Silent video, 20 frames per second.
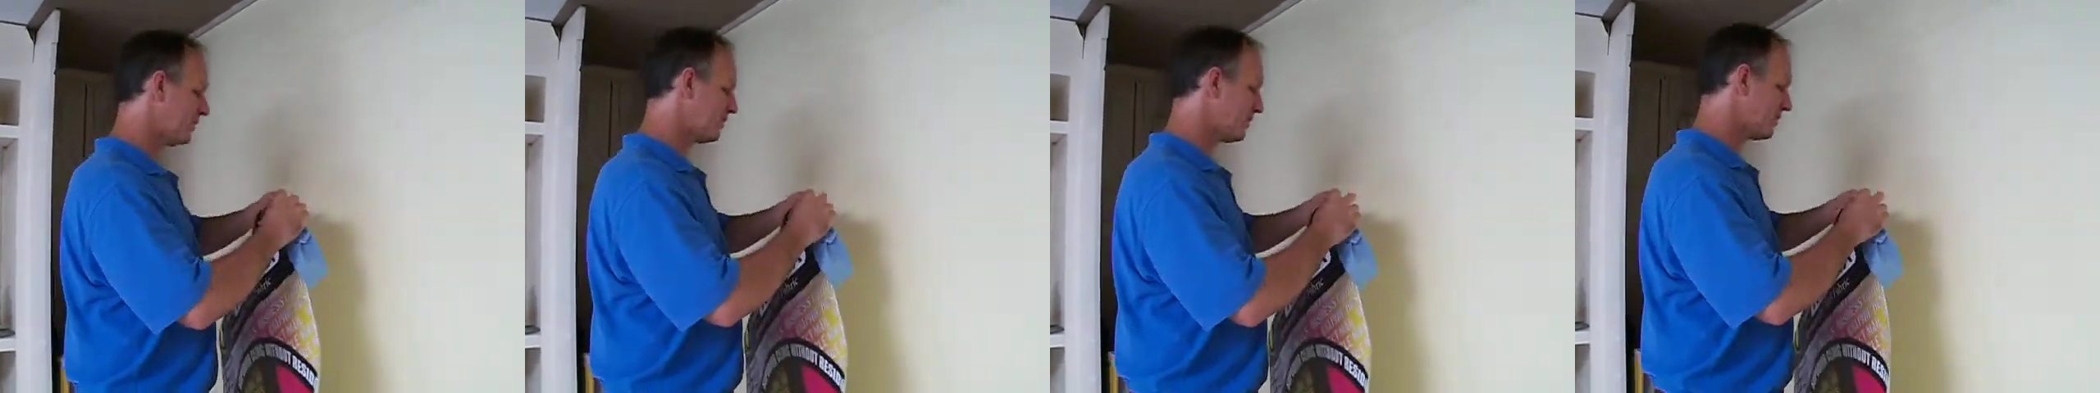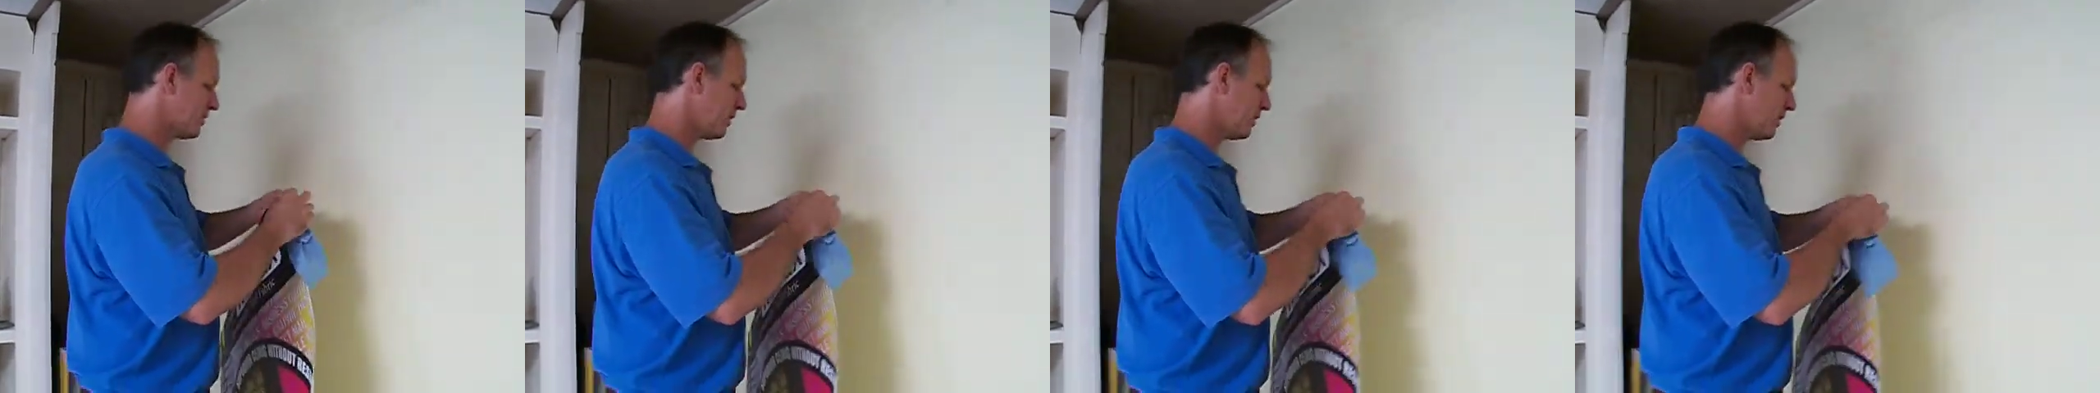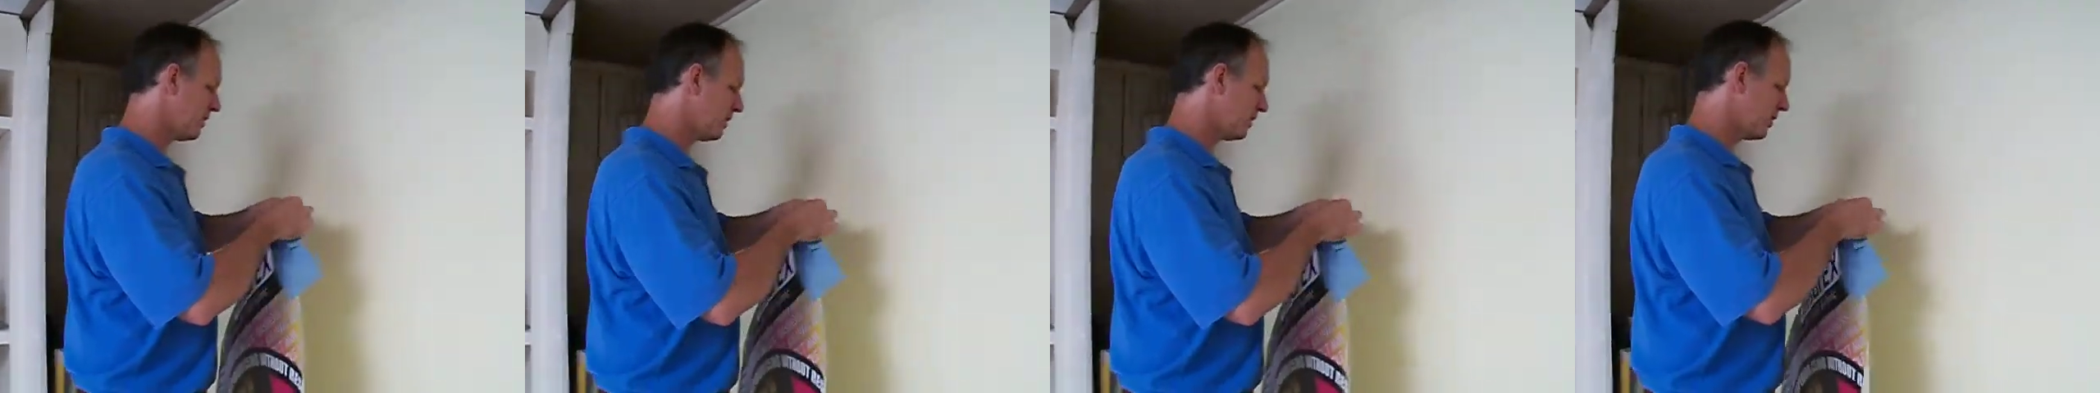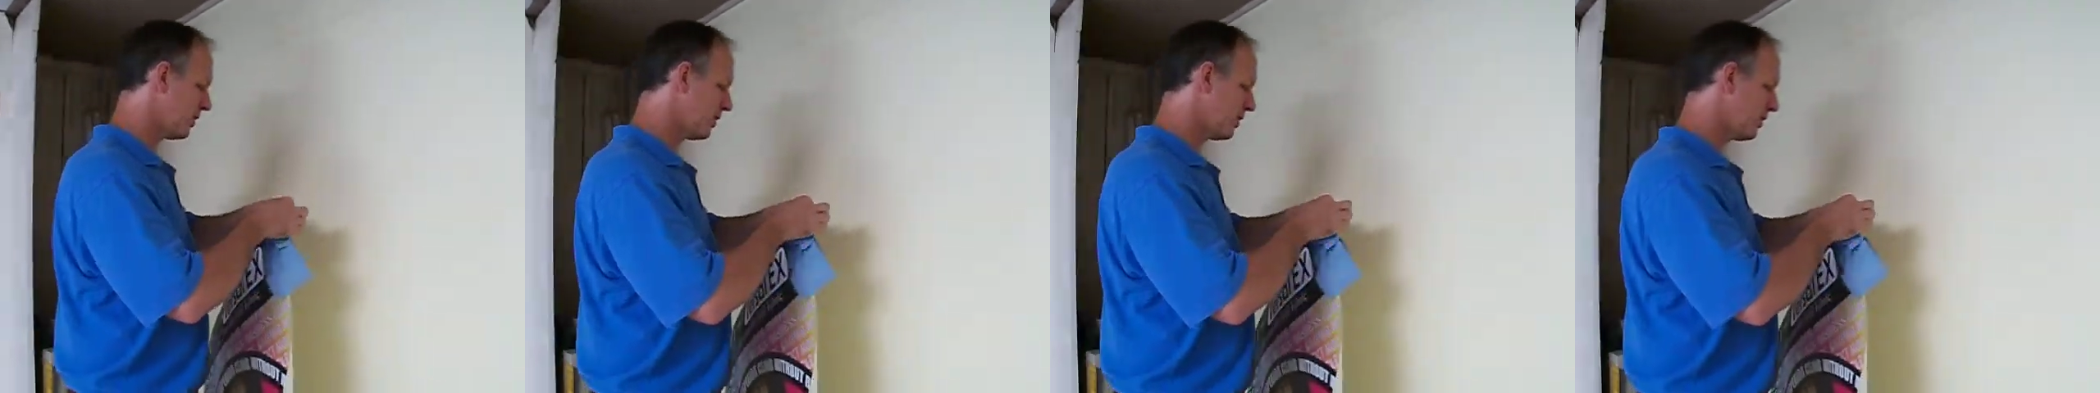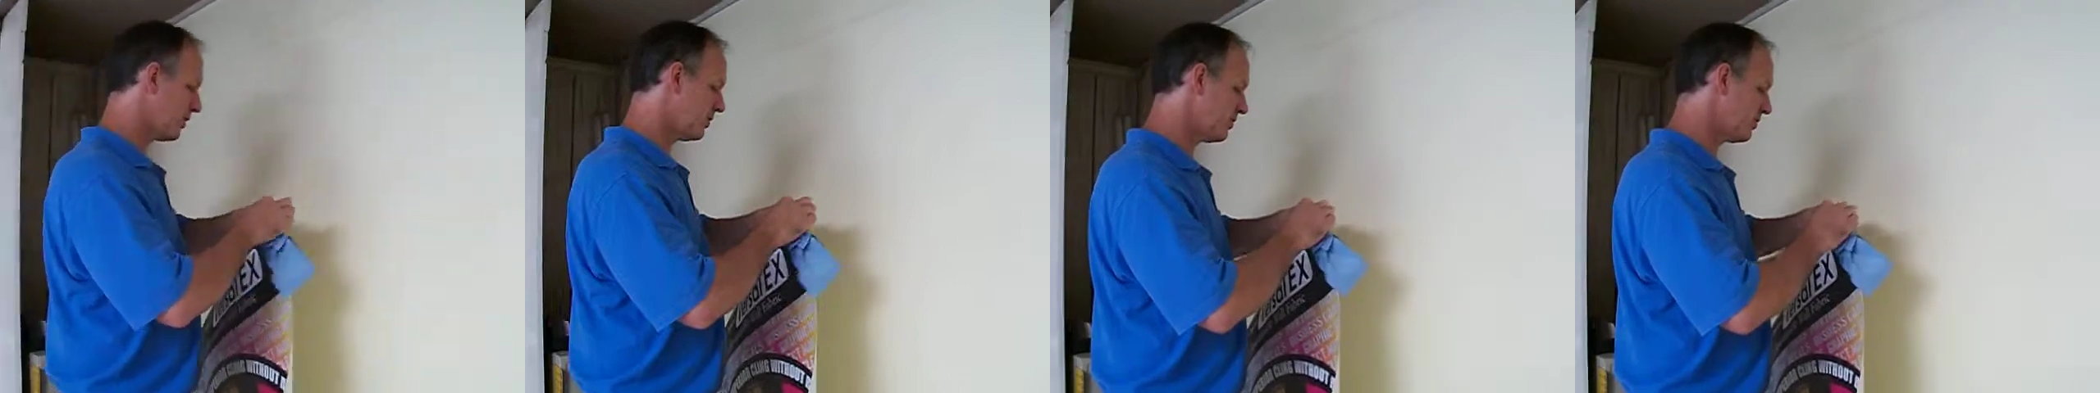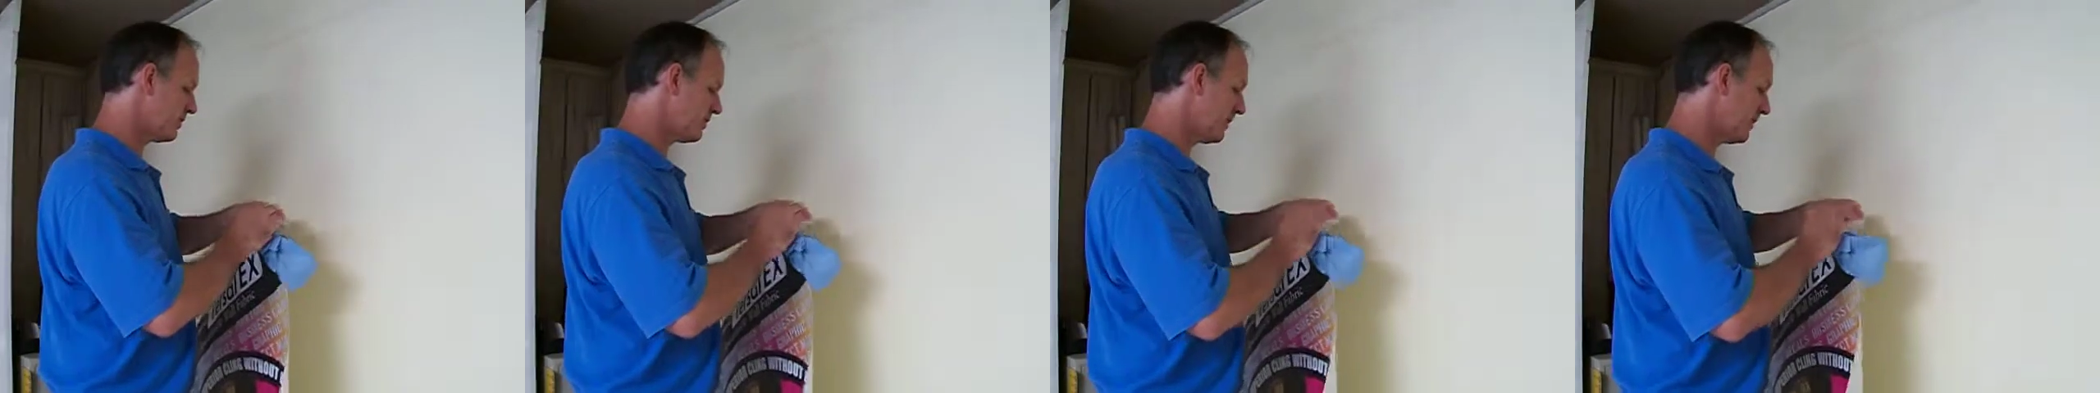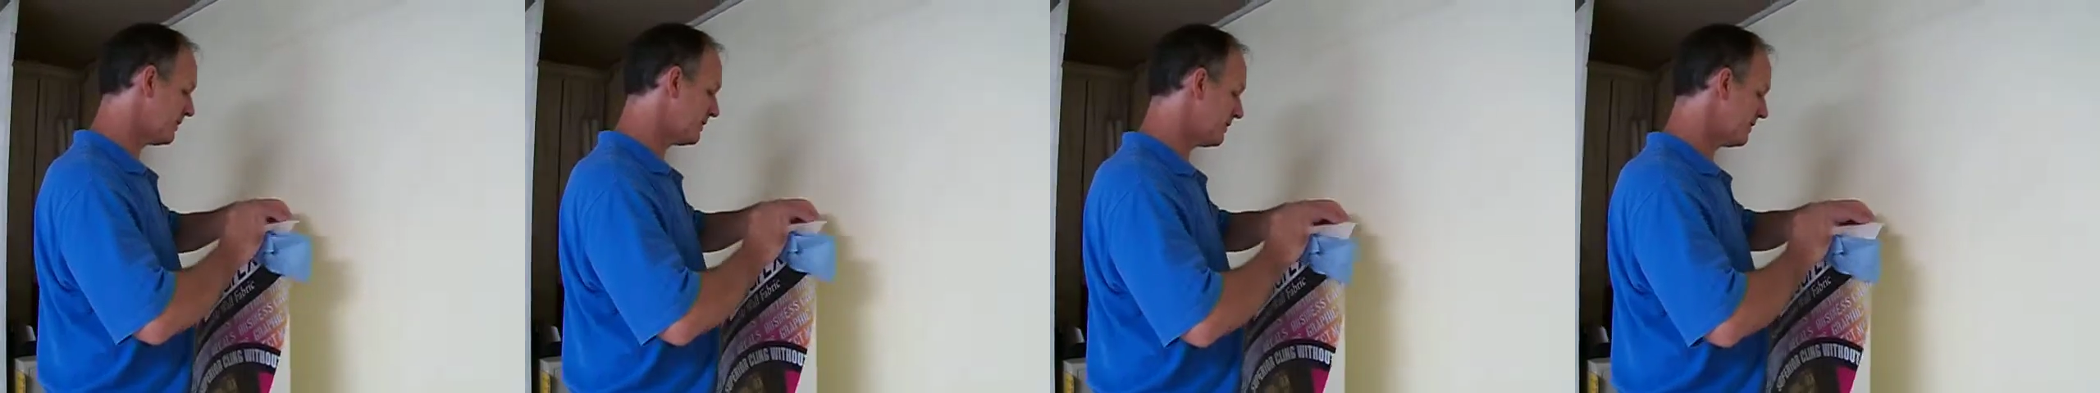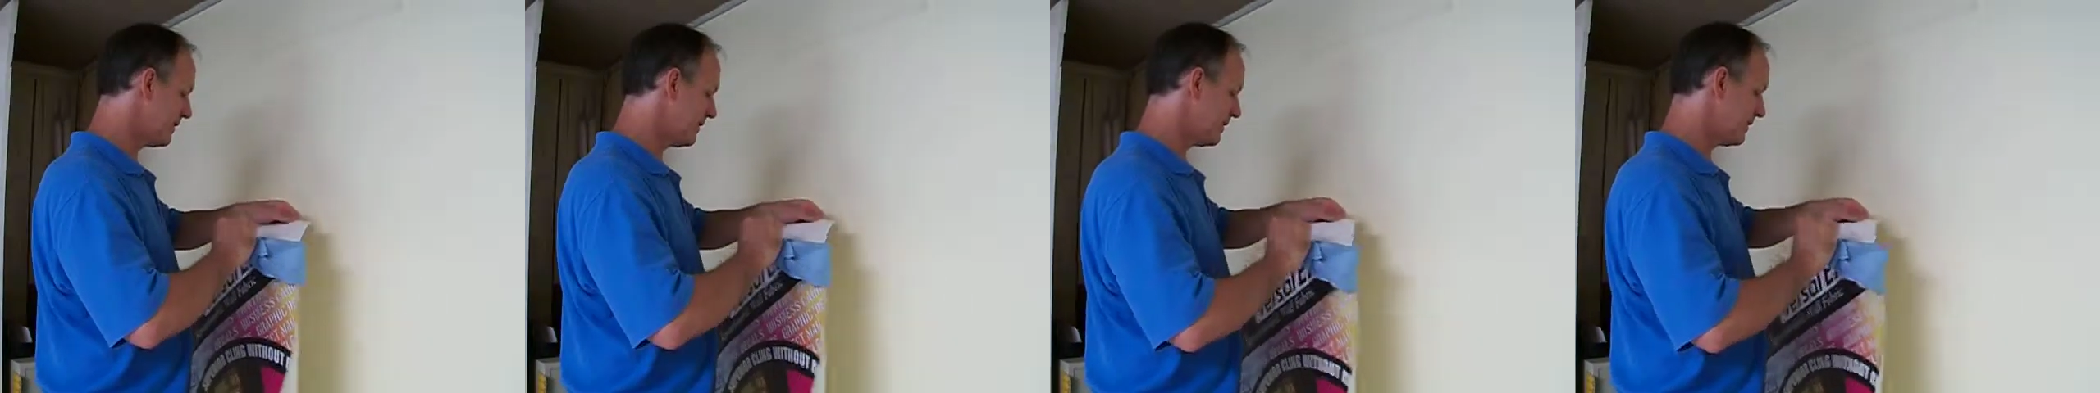install a large
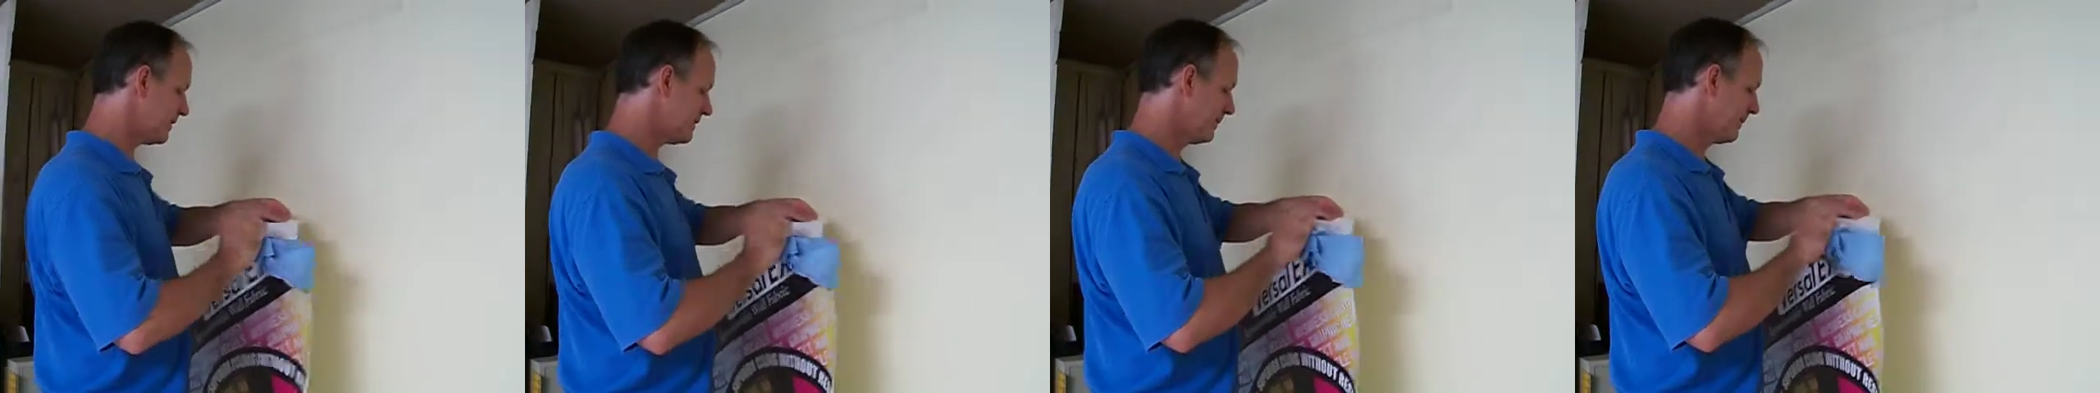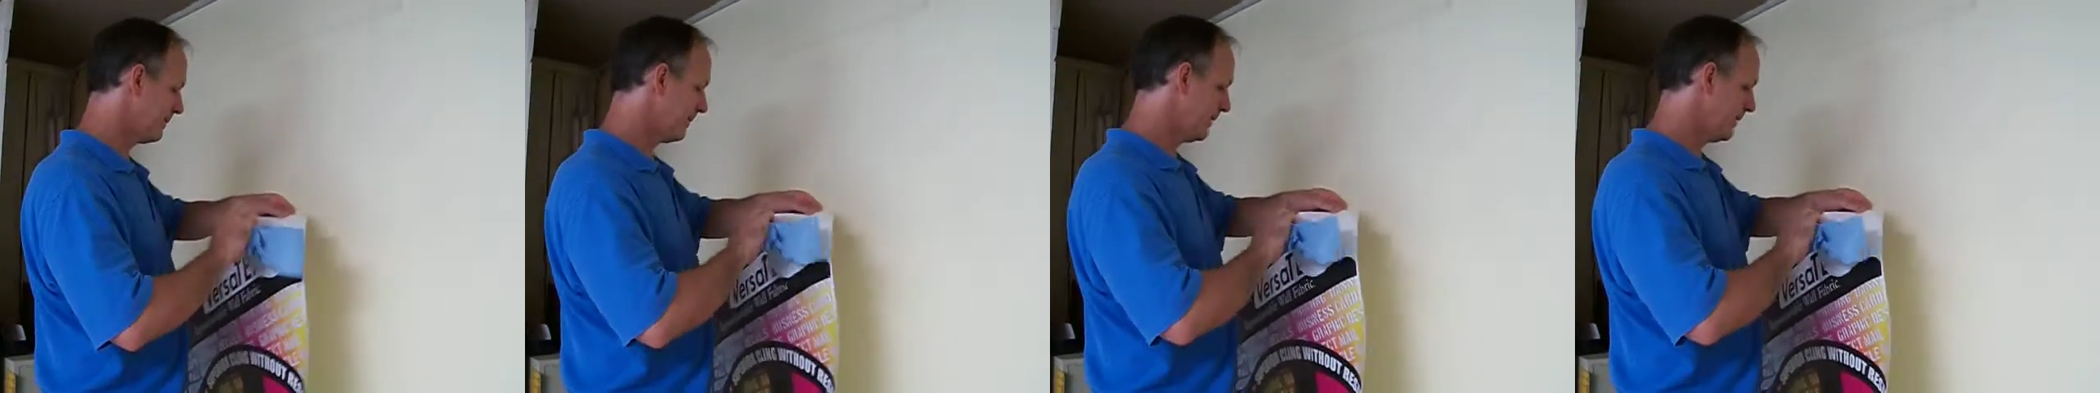piece of this.